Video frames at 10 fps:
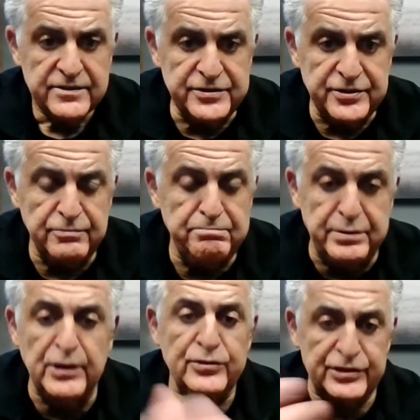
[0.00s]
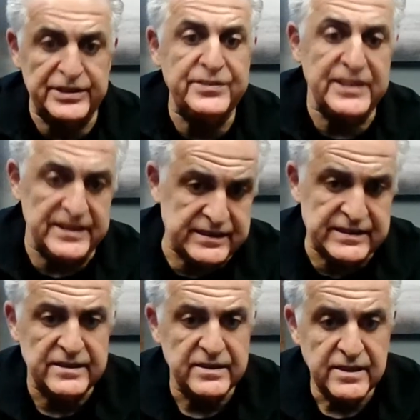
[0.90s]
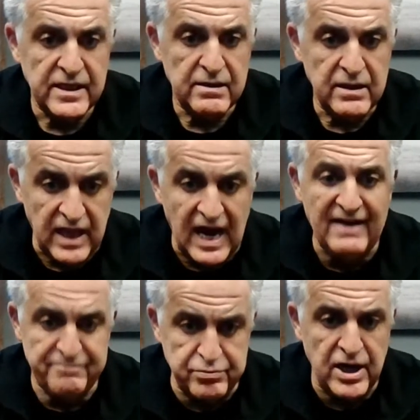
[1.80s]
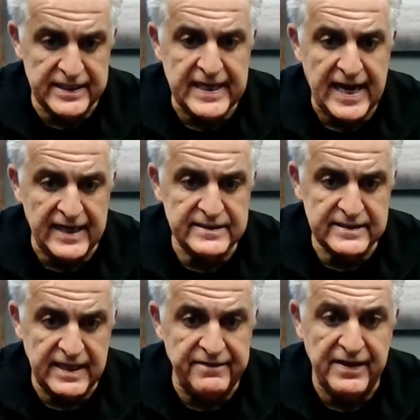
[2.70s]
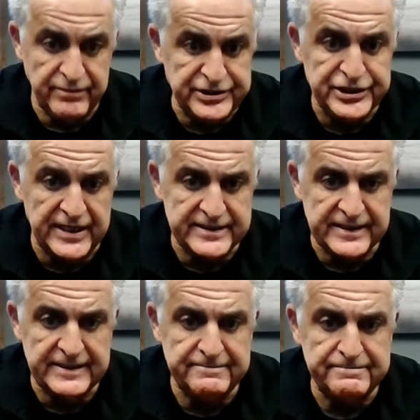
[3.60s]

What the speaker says: to boost this live broadcast, and they rejected it.